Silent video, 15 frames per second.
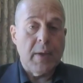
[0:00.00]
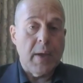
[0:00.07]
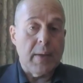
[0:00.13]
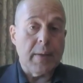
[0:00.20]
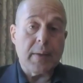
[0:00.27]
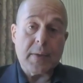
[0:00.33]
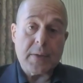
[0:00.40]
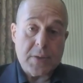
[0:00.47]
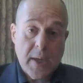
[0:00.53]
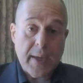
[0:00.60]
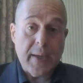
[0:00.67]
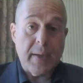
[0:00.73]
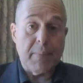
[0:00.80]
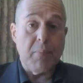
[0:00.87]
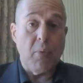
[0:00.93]
And then the
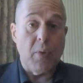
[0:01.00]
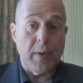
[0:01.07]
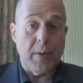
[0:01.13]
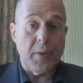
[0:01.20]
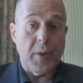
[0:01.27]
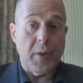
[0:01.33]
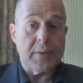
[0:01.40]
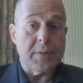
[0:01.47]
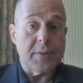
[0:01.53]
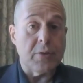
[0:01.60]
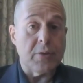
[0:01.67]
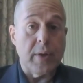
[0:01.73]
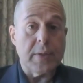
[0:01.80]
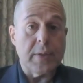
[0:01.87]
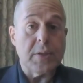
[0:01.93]
second important thing is the
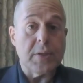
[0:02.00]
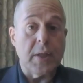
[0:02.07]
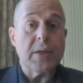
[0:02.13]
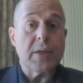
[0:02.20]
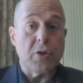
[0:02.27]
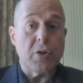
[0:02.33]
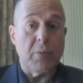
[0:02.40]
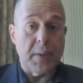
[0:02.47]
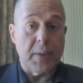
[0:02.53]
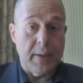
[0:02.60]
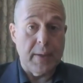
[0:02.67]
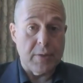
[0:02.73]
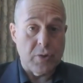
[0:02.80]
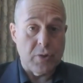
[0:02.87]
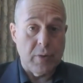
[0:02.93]
translational
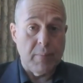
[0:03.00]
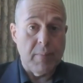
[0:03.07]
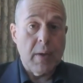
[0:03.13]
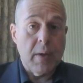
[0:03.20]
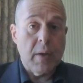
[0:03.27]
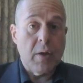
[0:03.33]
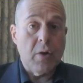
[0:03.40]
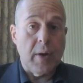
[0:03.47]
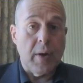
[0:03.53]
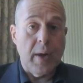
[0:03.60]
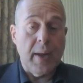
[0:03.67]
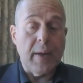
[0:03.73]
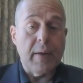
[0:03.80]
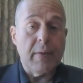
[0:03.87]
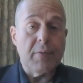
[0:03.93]
potential. Could
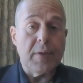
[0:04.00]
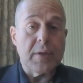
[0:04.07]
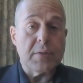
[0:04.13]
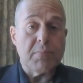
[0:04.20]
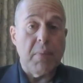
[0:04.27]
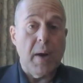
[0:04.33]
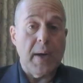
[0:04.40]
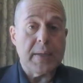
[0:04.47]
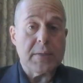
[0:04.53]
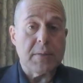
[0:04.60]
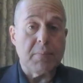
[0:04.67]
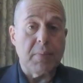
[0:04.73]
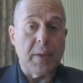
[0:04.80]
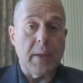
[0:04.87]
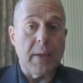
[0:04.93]
any of these
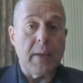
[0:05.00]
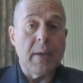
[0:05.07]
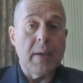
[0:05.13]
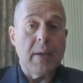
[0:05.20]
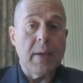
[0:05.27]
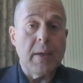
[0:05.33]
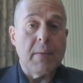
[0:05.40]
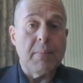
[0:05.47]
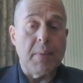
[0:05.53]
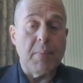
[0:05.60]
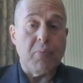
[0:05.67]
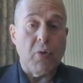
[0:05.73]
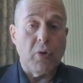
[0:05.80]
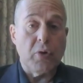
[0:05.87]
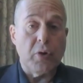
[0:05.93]
possibly be
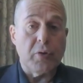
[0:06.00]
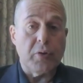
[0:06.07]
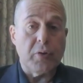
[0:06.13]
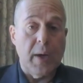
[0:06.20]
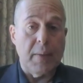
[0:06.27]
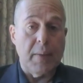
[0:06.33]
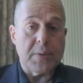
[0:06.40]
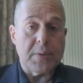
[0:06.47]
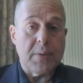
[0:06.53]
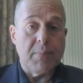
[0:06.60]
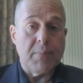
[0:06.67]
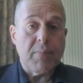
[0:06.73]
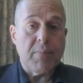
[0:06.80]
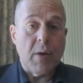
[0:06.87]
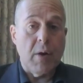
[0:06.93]
prototypes
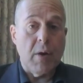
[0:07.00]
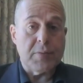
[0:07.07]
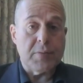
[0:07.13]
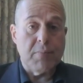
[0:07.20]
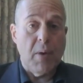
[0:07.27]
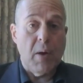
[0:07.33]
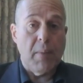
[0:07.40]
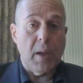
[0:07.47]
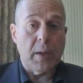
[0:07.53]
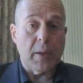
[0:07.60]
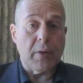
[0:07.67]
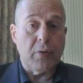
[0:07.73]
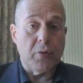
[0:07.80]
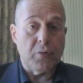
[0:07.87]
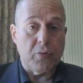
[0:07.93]
of small
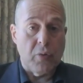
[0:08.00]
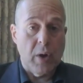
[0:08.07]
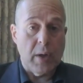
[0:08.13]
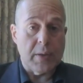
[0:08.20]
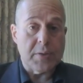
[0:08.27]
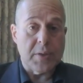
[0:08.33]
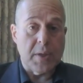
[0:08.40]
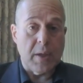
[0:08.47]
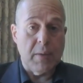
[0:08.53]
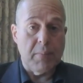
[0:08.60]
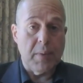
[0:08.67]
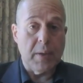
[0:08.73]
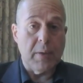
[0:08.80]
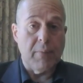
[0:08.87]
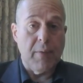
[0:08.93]
molecule drugs that
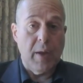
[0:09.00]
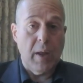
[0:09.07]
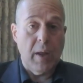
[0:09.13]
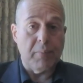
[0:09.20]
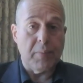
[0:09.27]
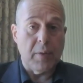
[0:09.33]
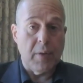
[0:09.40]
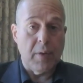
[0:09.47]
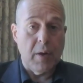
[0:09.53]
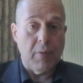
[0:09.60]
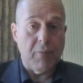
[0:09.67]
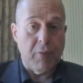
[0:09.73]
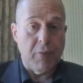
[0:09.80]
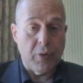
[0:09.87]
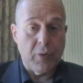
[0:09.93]
could be developed
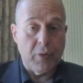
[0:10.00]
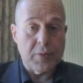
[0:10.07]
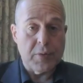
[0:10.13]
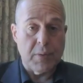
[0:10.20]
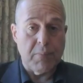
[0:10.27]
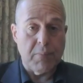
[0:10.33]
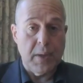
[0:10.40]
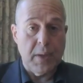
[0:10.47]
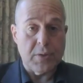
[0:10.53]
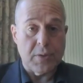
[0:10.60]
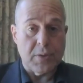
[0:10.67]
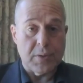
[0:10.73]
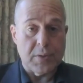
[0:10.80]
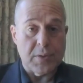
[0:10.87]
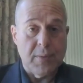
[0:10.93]
for use in
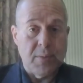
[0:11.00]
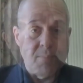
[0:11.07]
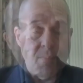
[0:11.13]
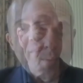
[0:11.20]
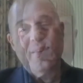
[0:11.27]
patients?